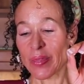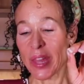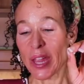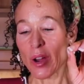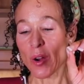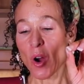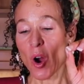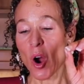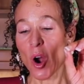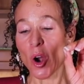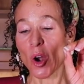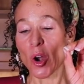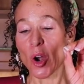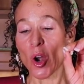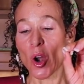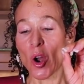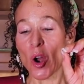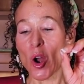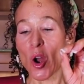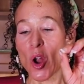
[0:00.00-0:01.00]
There are
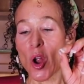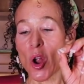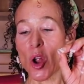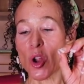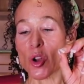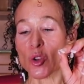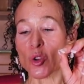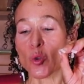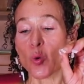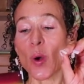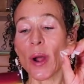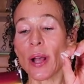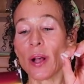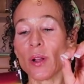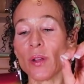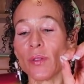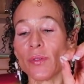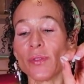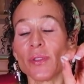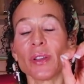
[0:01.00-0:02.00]

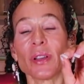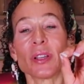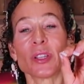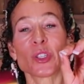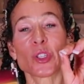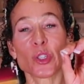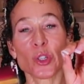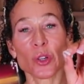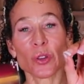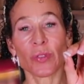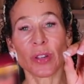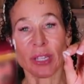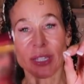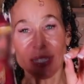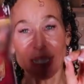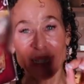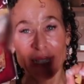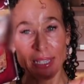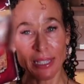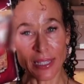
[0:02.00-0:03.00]
12
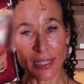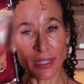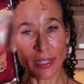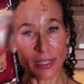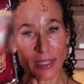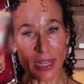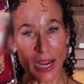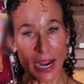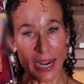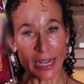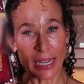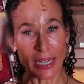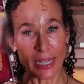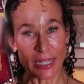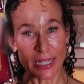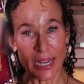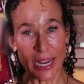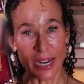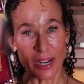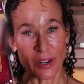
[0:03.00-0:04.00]
servings in this little tiny
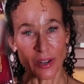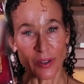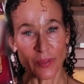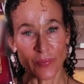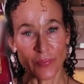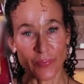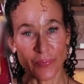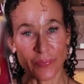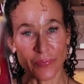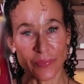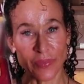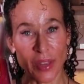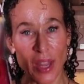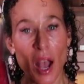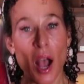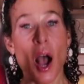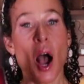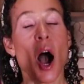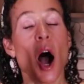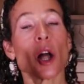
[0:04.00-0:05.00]
container.
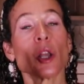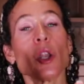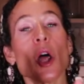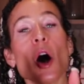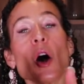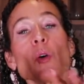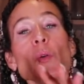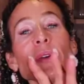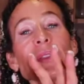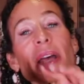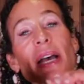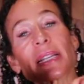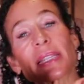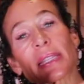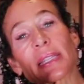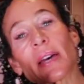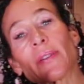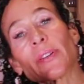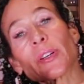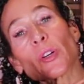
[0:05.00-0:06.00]
Along with that
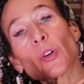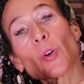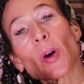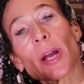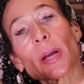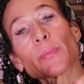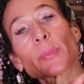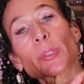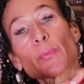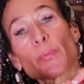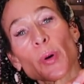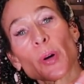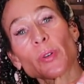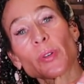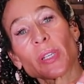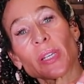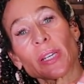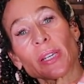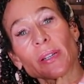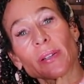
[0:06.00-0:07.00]
seven grams of
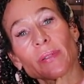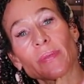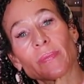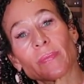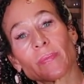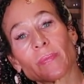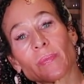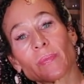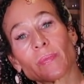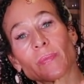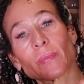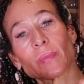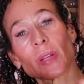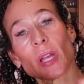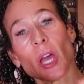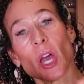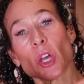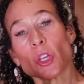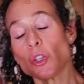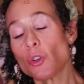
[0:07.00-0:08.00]
protein,
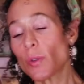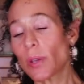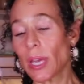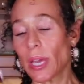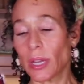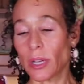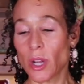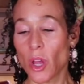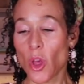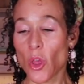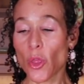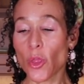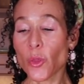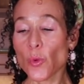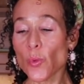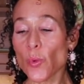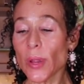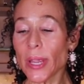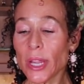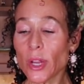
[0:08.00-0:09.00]
you get
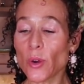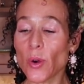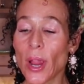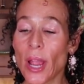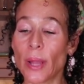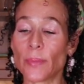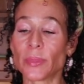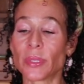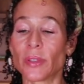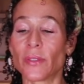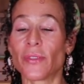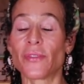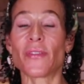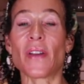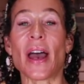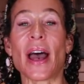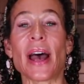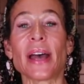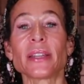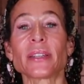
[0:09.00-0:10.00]
three grams of
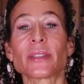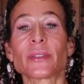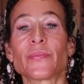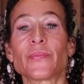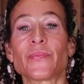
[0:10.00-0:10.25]
fat,